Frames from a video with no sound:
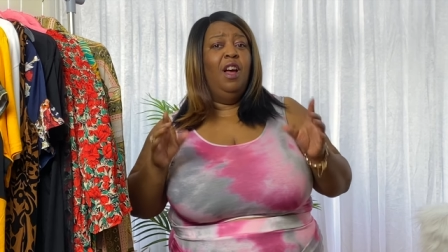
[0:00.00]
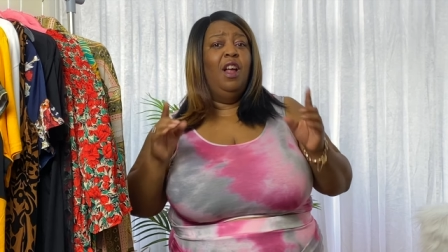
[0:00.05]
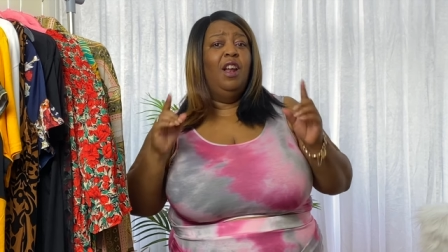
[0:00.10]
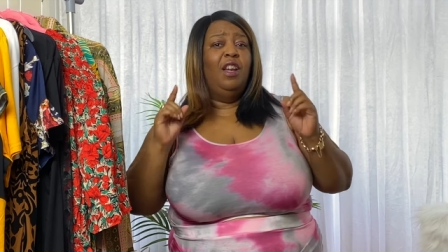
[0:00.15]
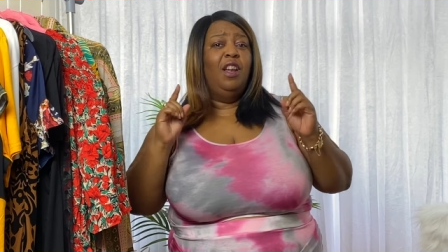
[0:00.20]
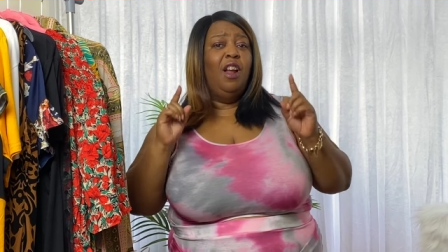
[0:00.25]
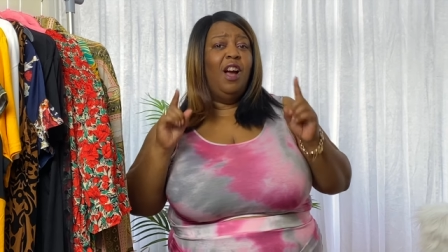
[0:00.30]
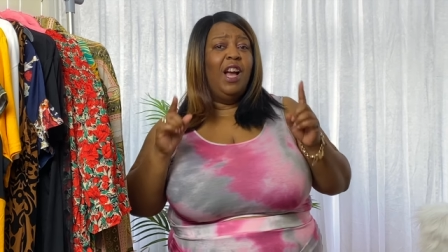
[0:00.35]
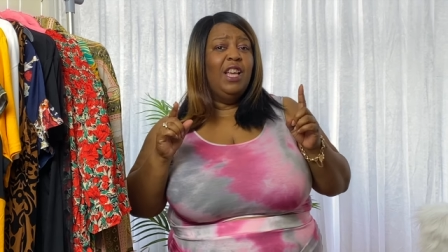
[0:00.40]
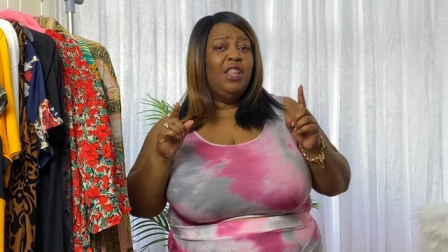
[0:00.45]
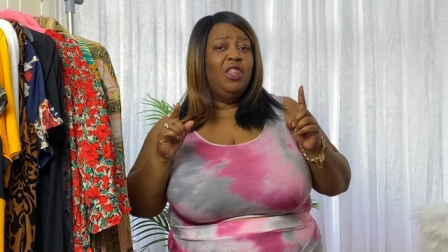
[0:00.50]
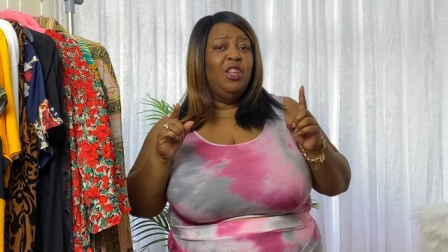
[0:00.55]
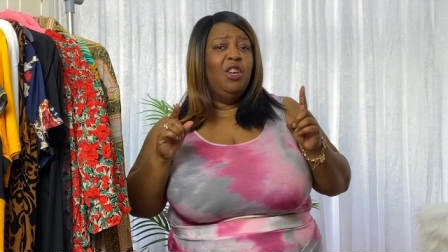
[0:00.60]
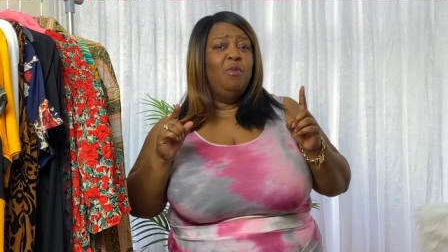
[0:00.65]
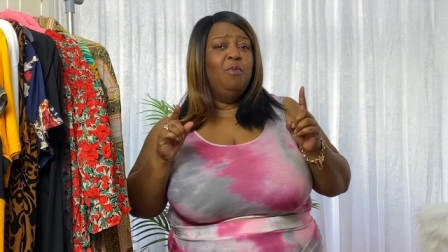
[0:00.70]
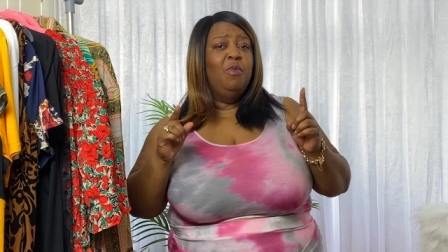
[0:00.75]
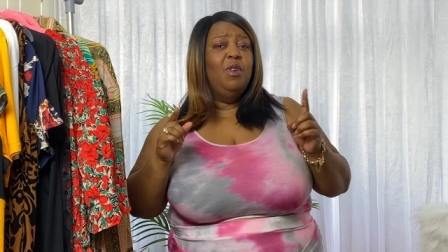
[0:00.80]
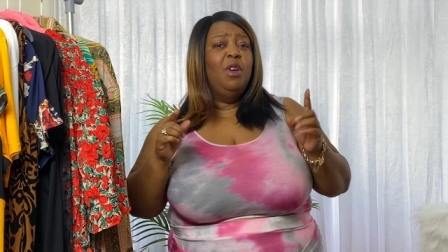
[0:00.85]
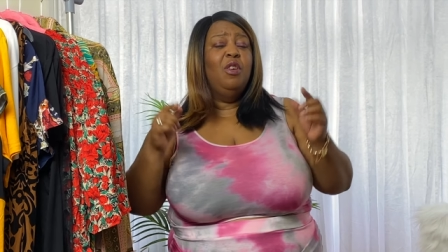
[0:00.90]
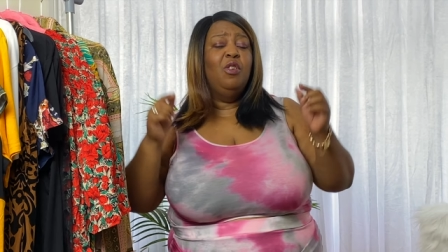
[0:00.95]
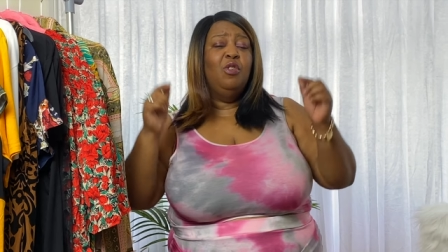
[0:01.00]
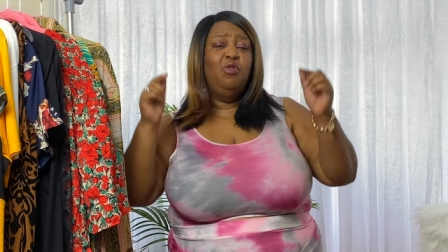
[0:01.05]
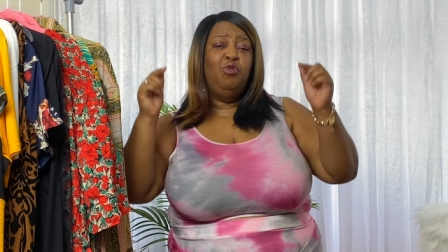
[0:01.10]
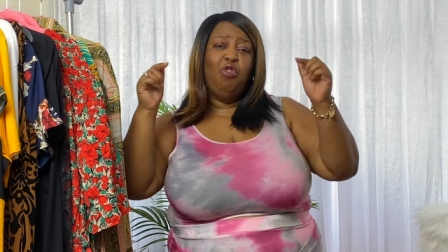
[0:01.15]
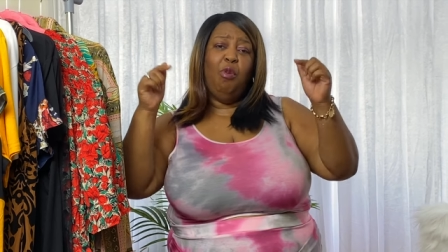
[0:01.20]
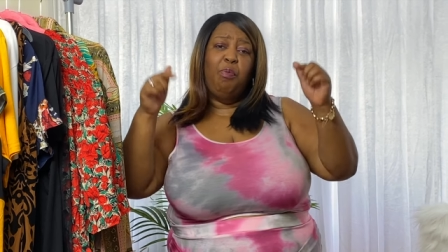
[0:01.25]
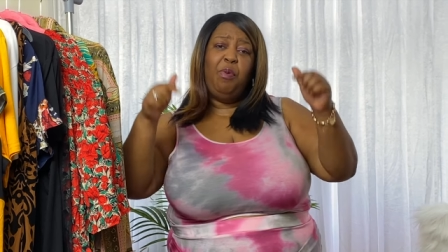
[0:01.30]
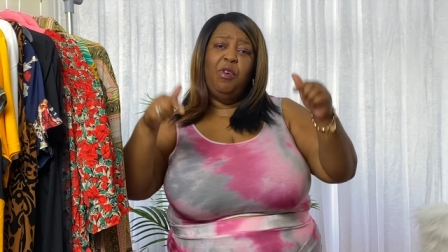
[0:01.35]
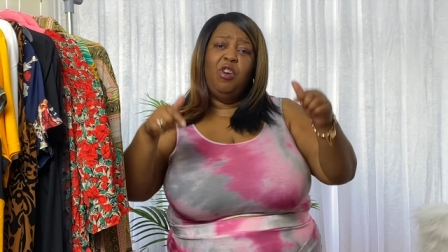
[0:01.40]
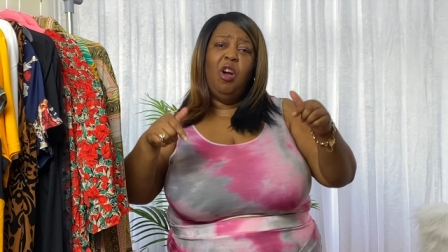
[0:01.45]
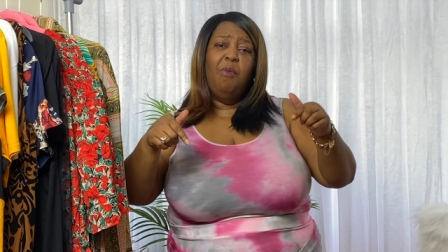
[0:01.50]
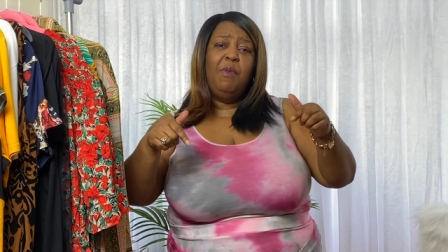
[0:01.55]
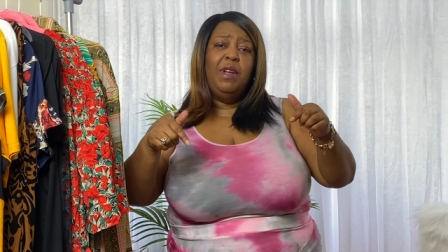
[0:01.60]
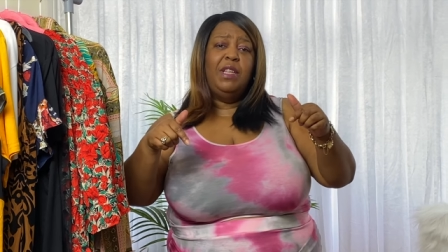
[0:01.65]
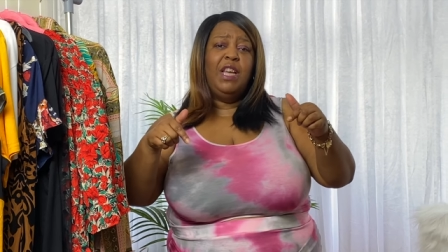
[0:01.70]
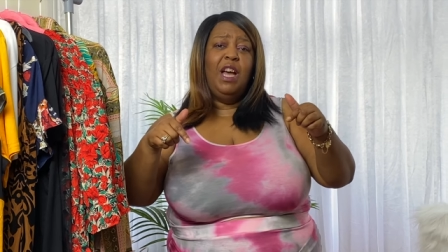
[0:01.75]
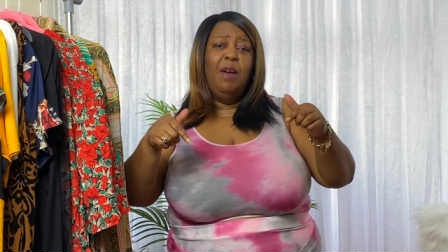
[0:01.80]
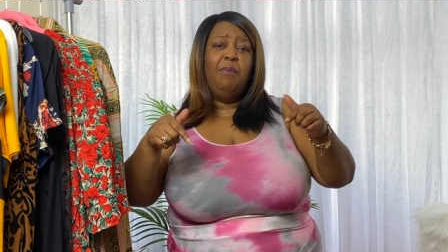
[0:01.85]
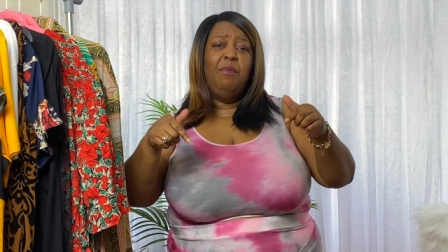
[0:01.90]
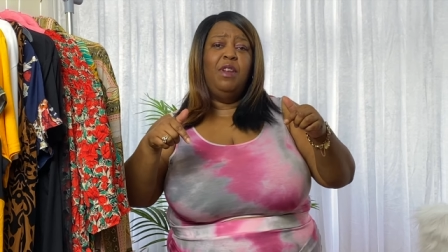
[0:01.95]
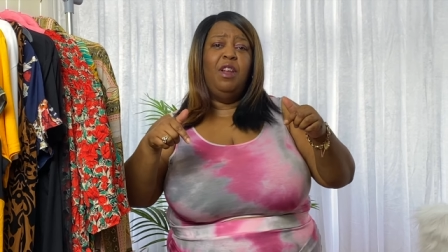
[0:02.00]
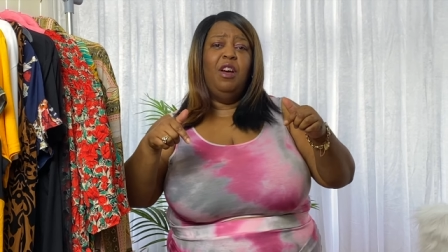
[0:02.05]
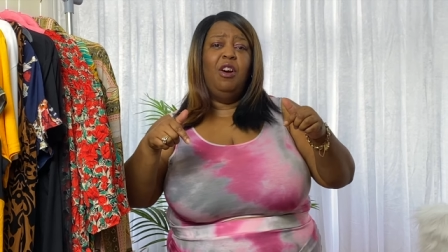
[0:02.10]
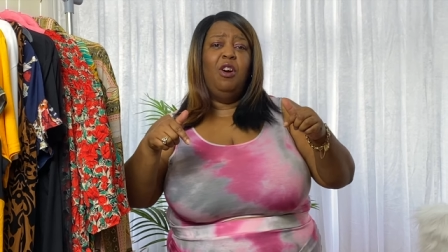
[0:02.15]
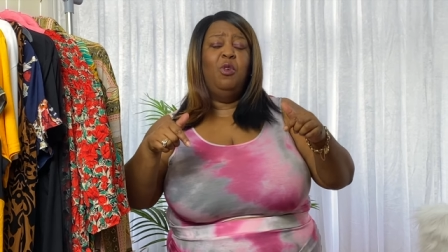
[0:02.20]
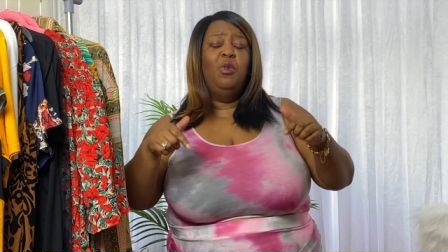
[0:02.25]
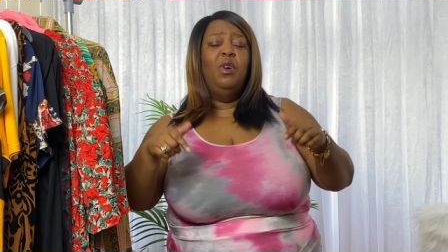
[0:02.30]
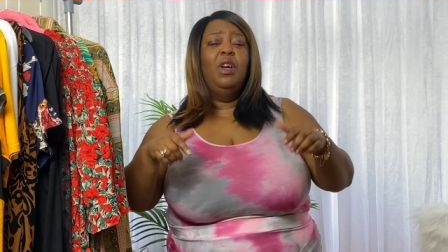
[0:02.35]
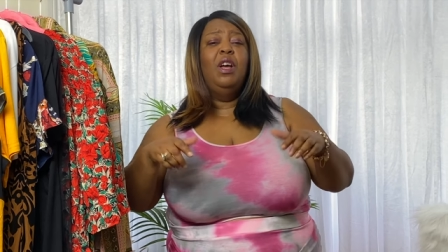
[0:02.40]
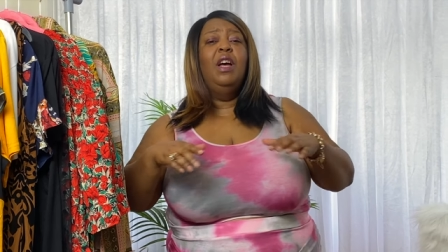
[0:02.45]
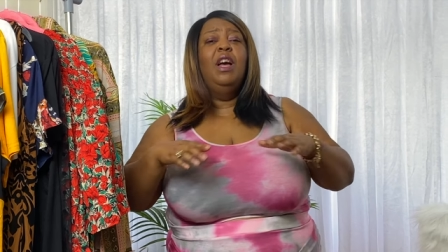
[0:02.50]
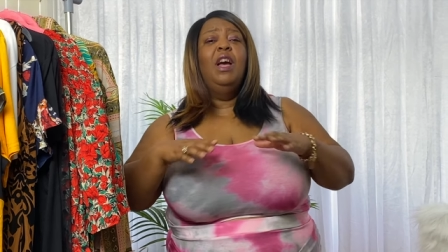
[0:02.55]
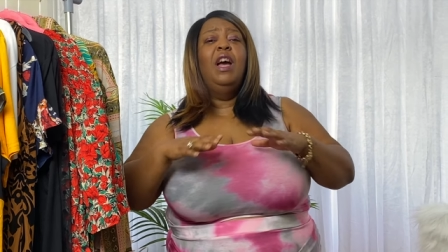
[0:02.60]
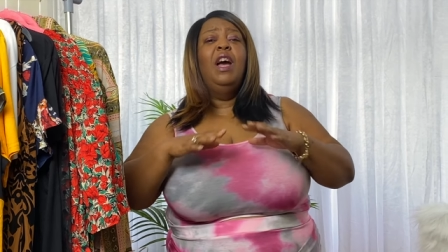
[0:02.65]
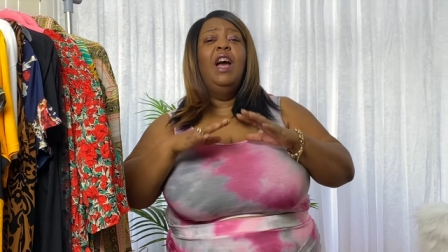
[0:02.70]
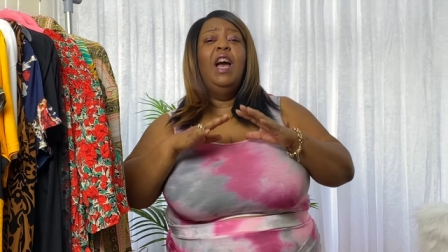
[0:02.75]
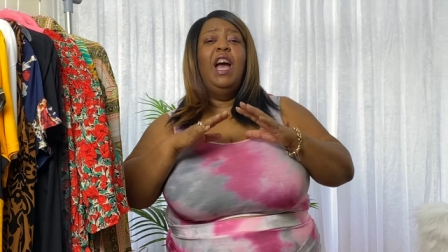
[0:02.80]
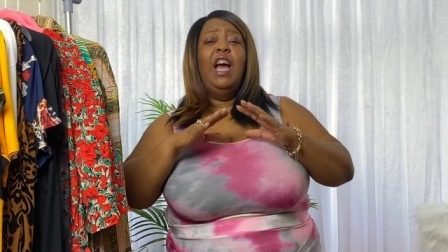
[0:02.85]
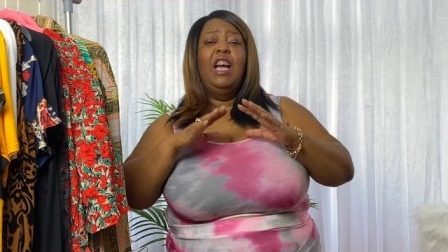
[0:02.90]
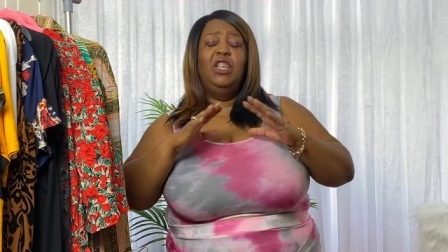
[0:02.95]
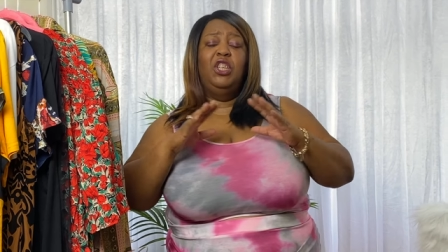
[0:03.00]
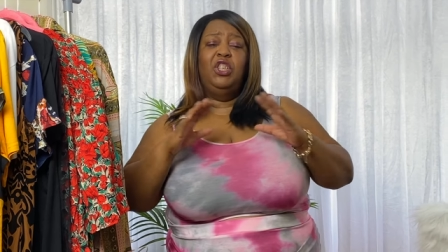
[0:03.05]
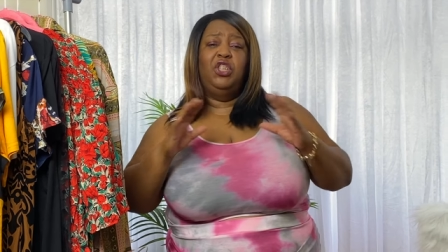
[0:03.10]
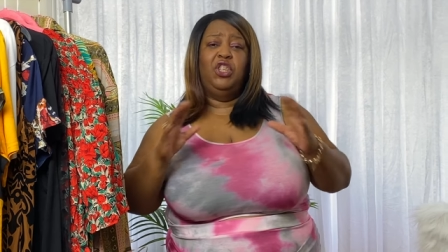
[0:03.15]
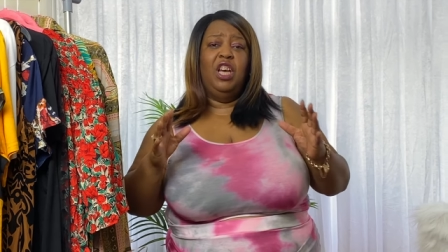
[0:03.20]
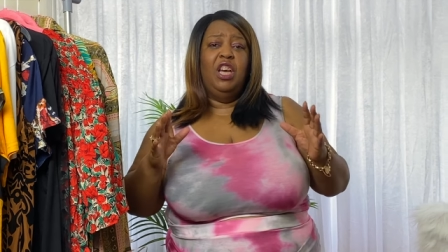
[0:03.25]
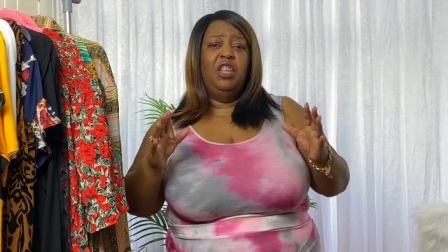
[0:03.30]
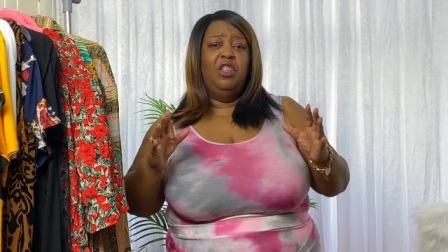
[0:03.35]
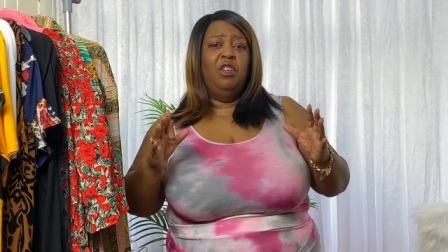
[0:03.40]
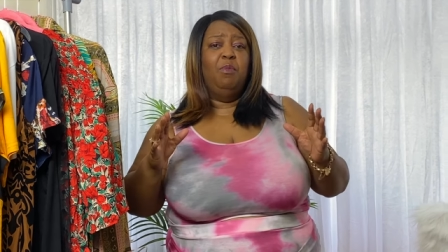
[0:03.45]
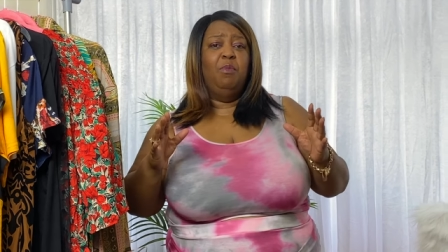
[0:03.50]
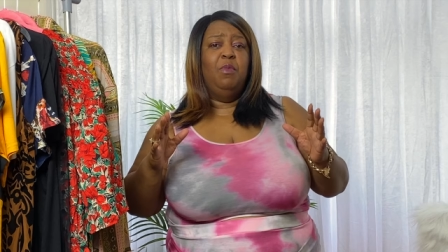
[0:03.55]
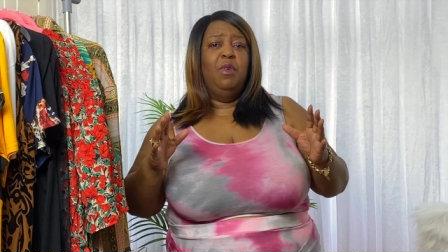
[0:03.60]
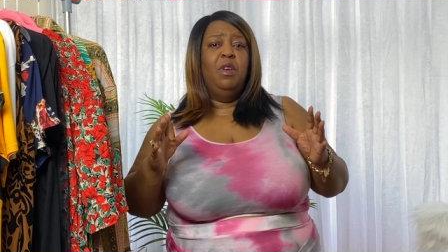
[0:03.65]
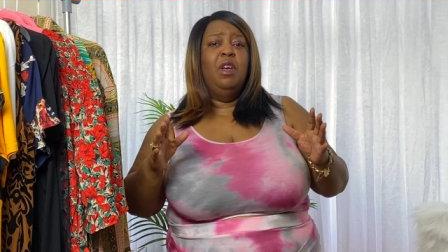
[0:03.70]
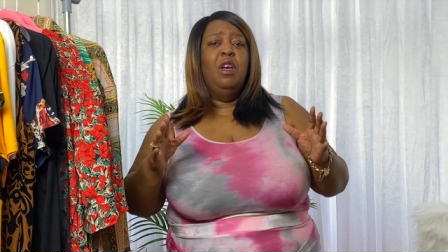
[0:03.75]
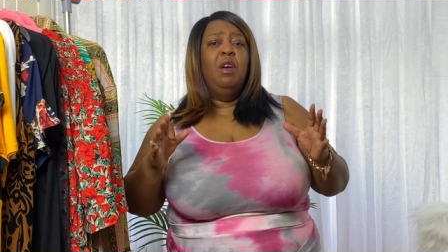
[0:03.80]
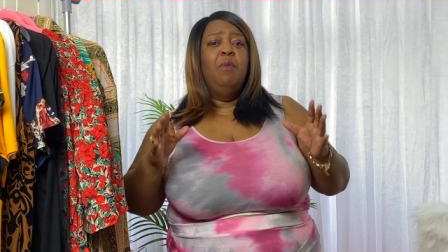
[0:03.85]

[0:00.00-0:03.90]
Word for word: Like them, drop a comment down below and share them.